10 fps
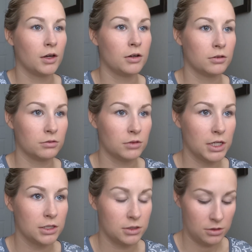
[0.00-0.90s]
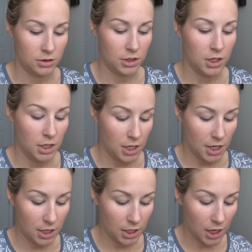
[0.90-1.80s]
All right.
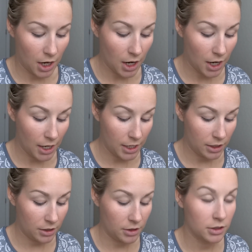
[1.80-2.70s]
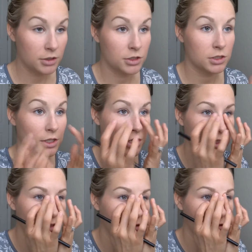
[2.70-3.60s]
And then I just
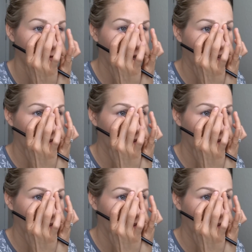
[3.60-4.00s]
like to, right